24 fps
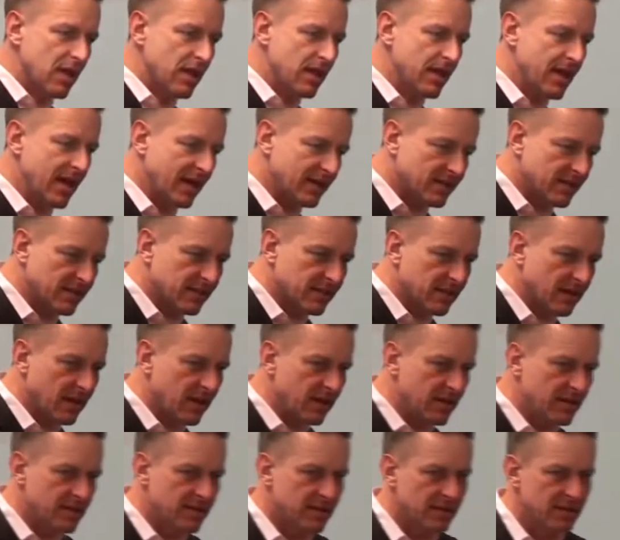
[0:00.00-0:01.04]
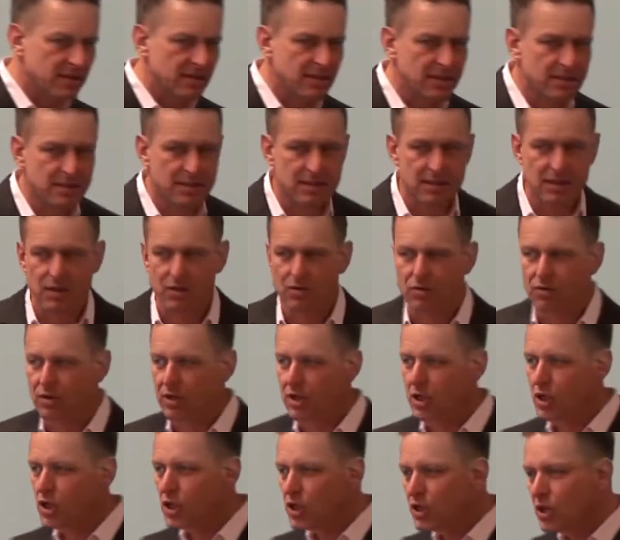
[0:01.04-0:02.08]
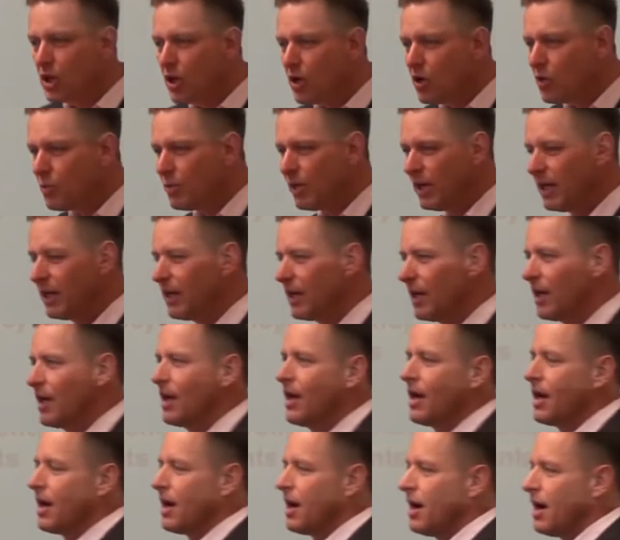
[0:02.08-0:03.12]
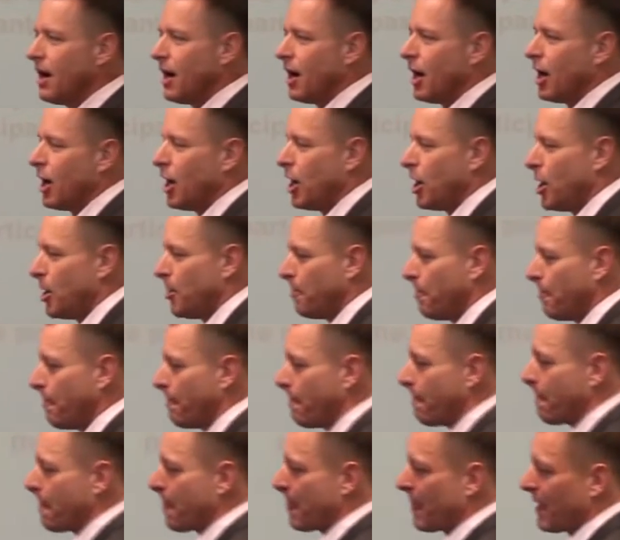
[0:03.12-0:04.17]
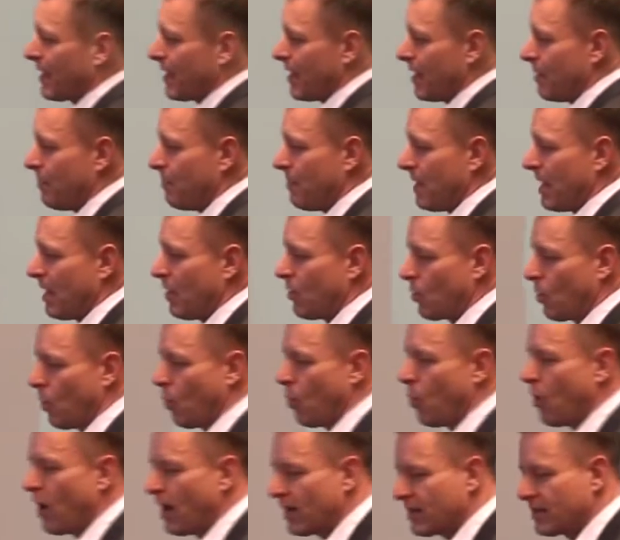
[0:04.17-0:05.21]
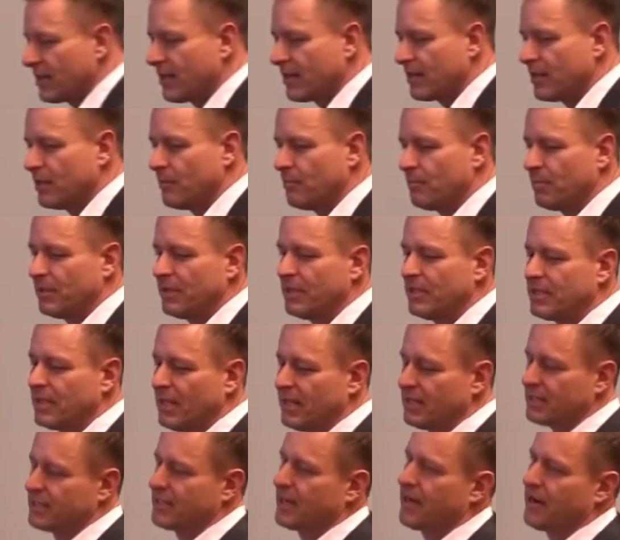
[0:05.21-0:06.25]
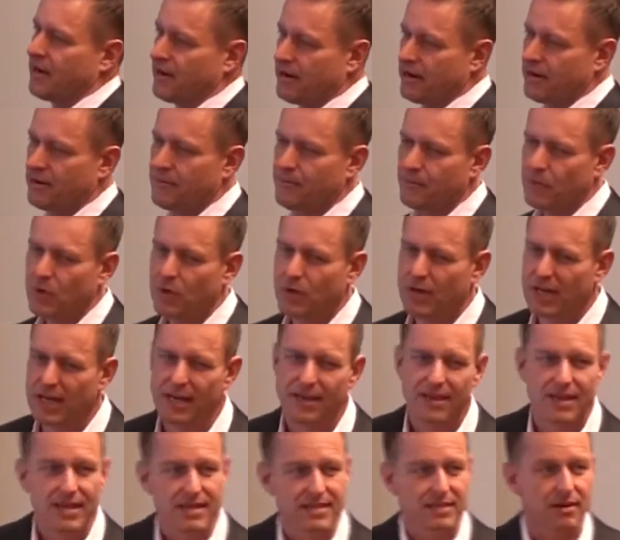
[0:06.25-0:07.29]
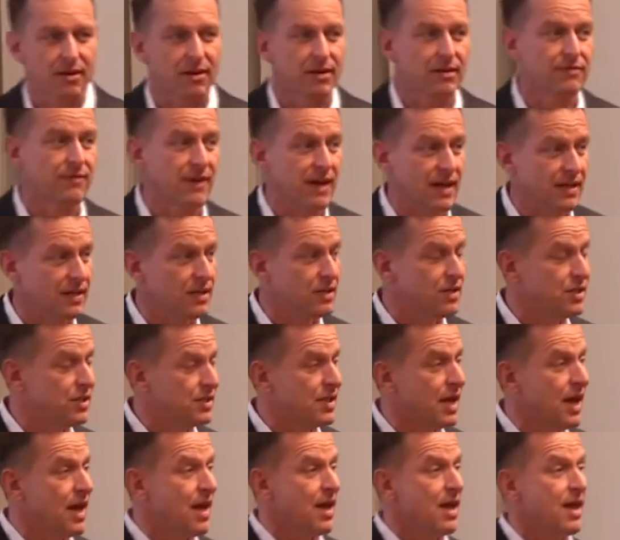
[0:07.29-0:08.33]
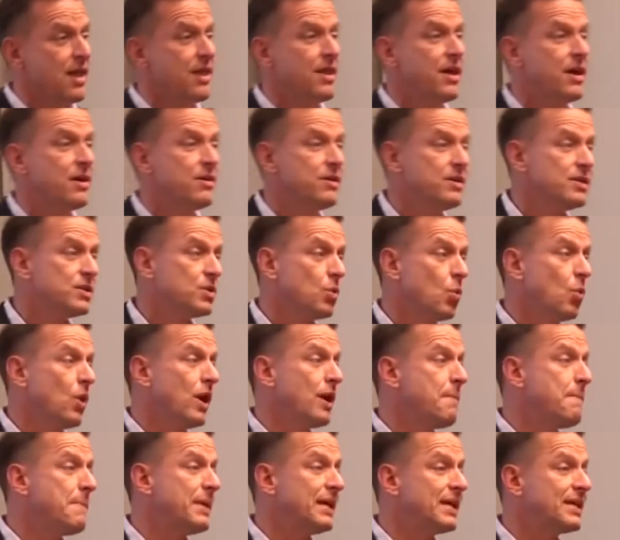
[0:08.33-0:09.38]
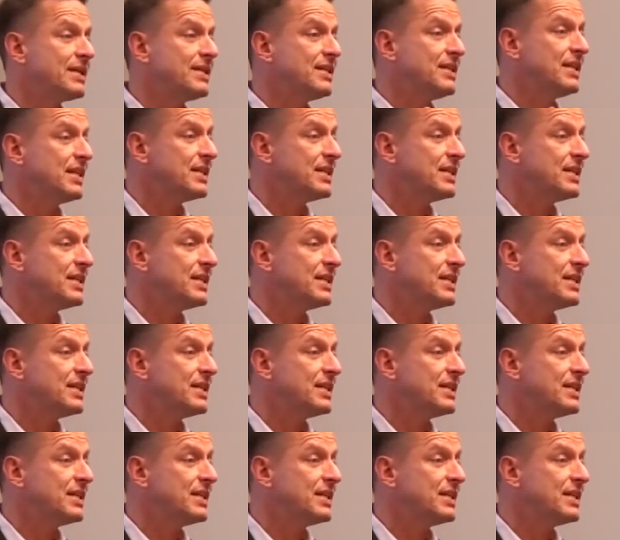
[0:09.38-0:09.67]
The exercises really show me about what the company takes care of. Okay, these are advantages. There is one big